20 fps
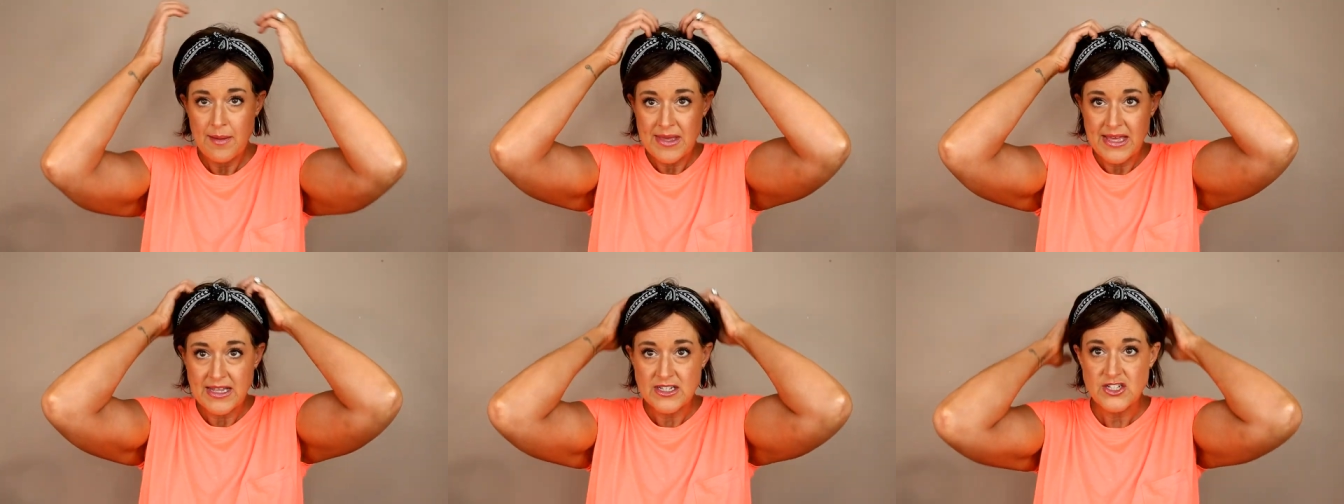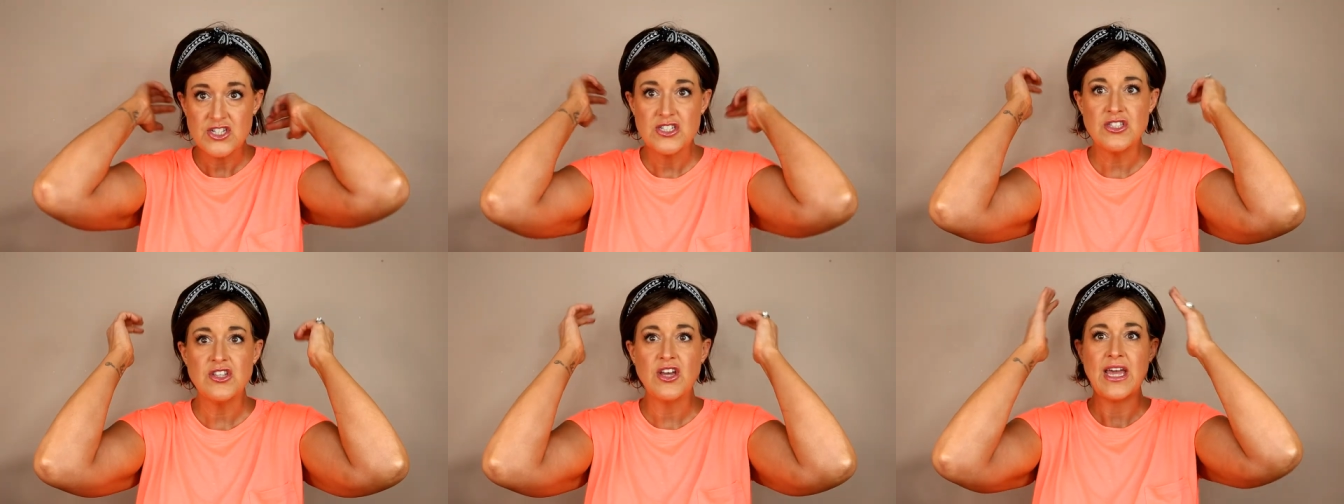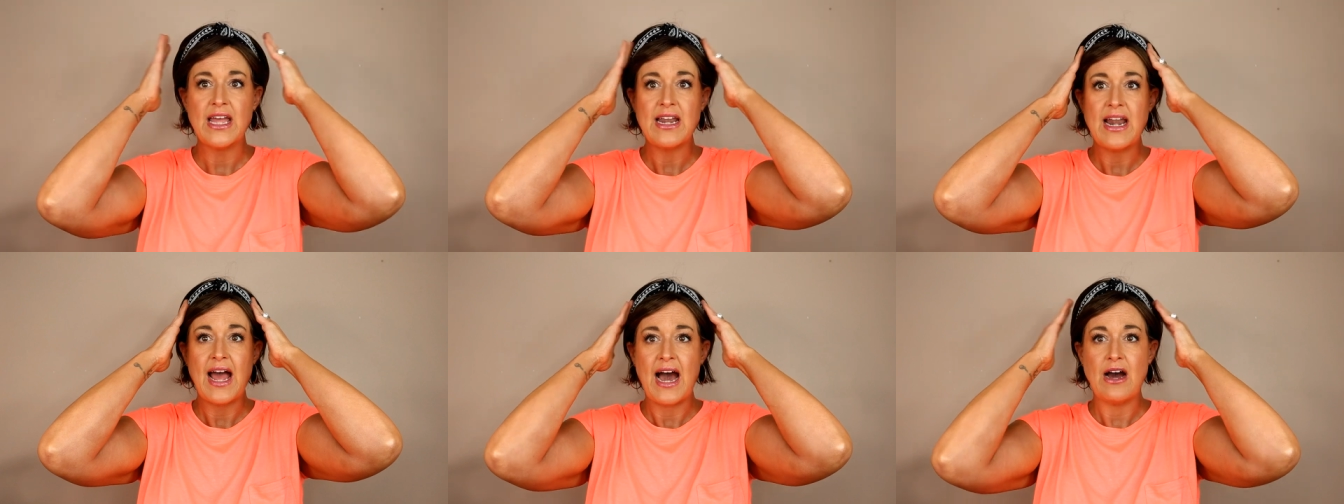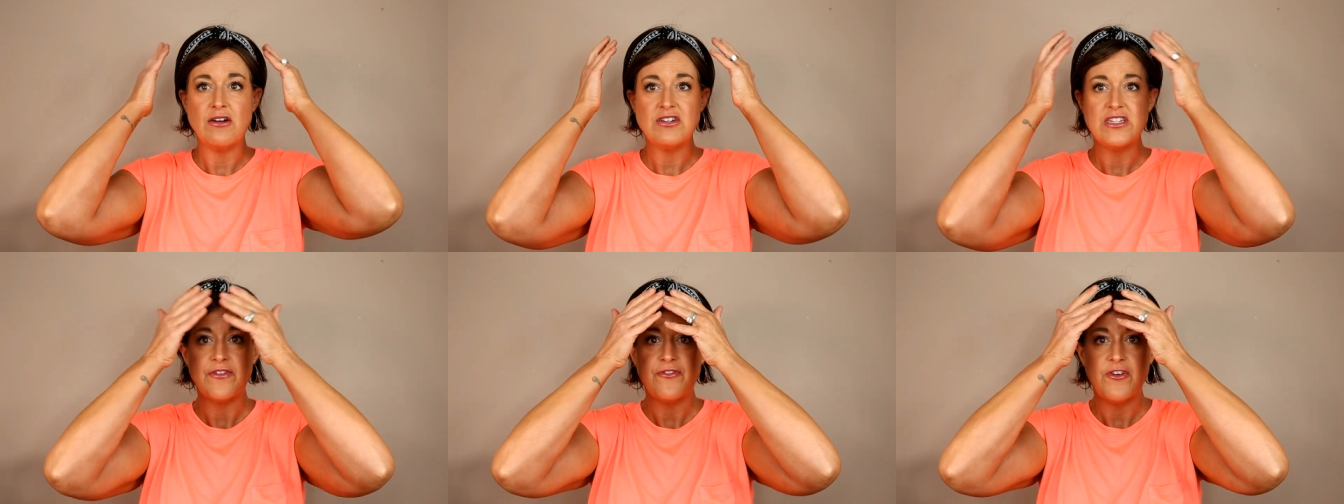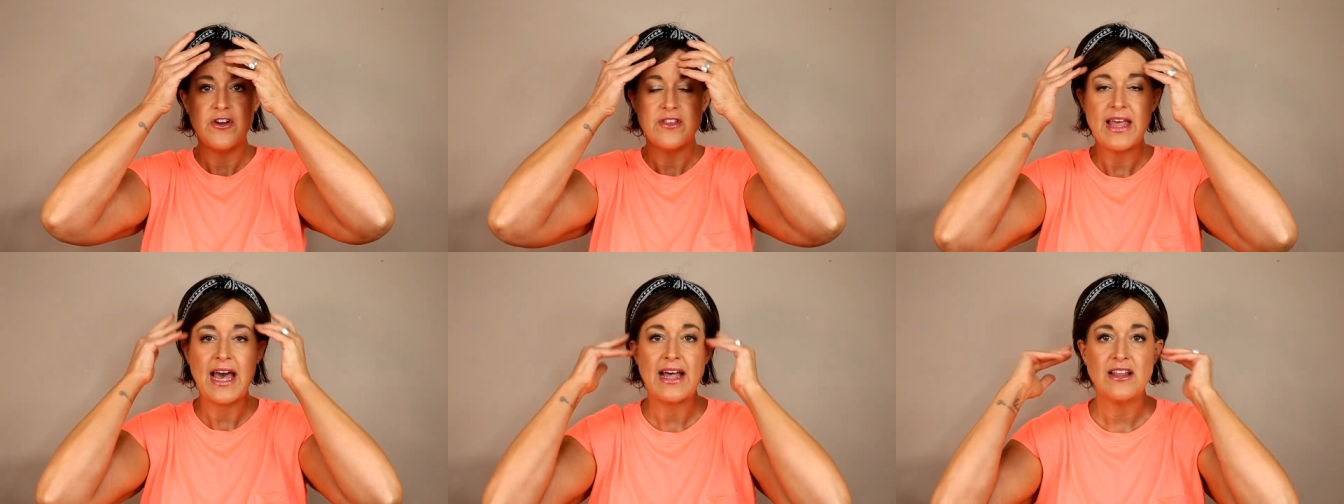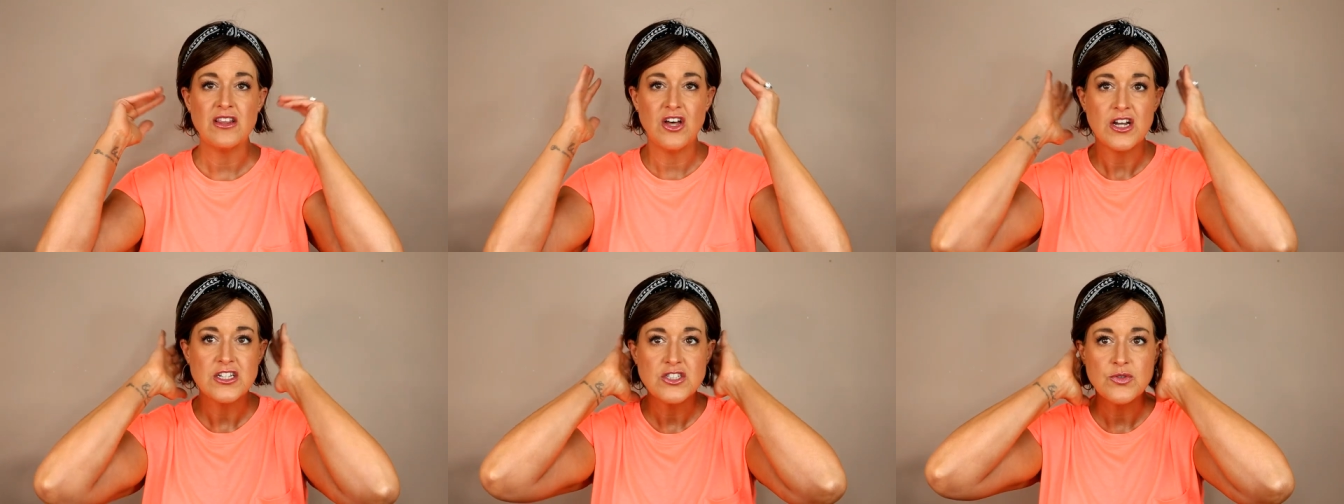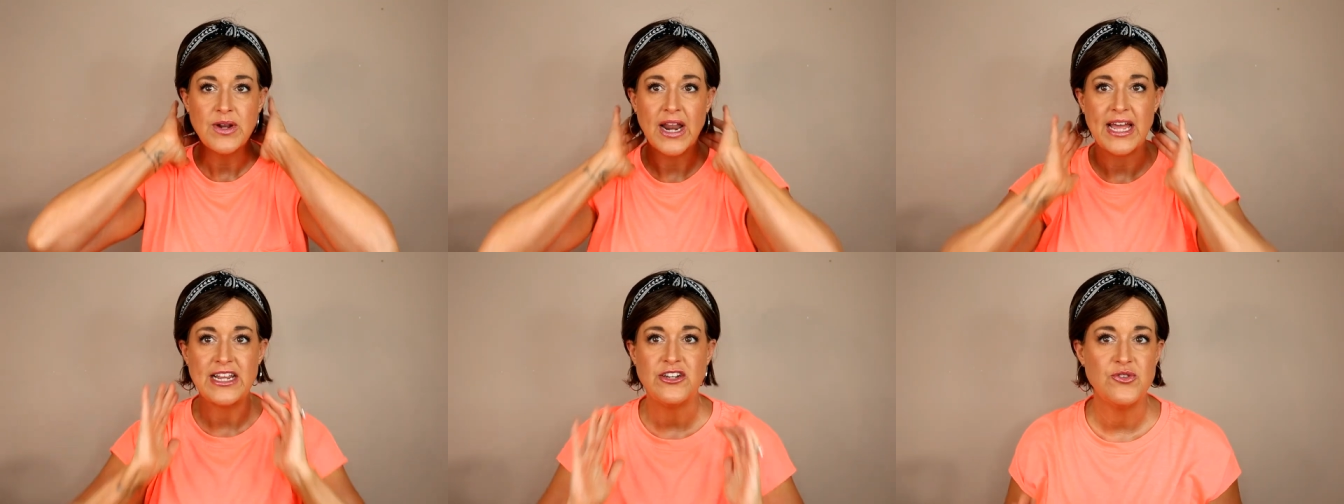I mean, just look at how different that
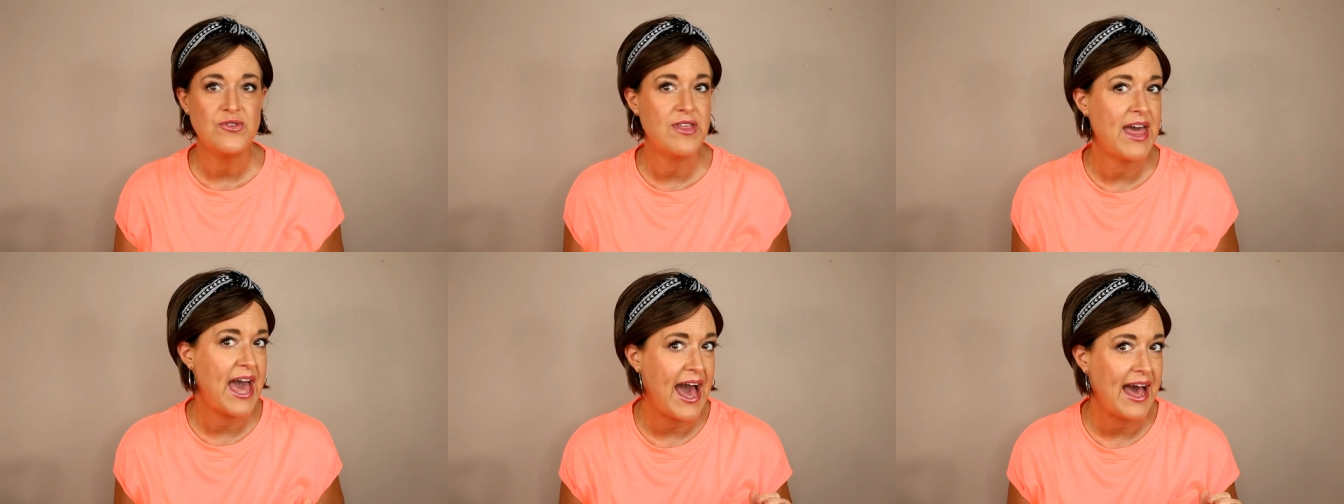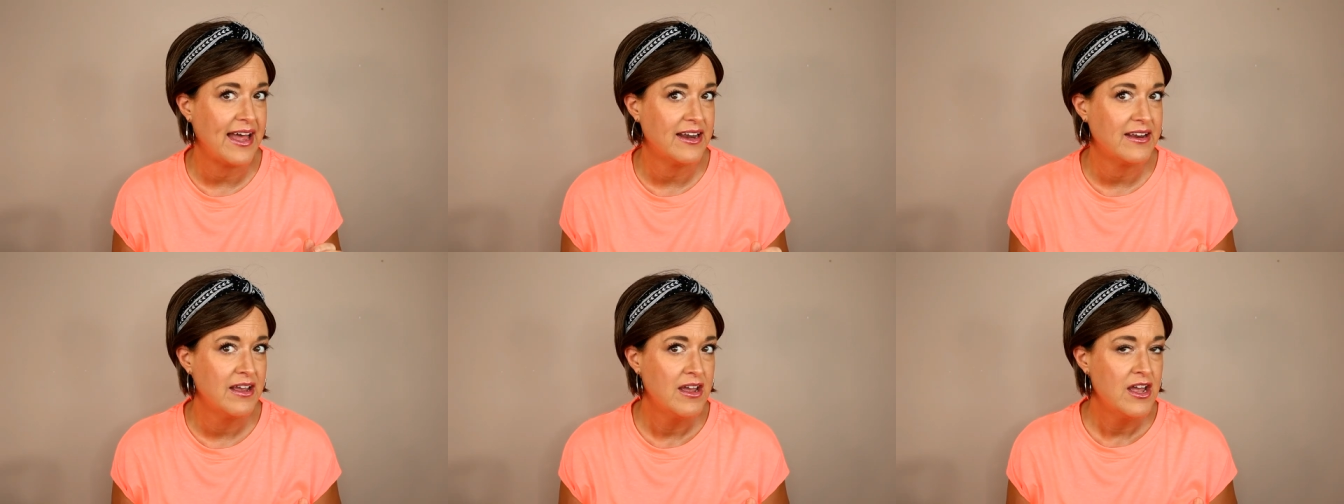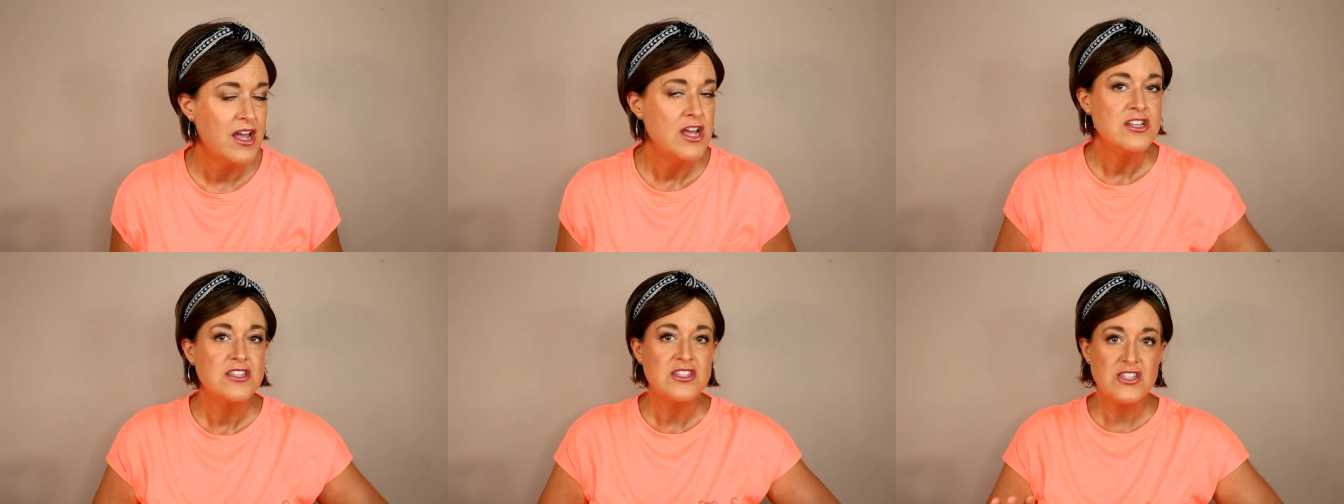looks when I do that.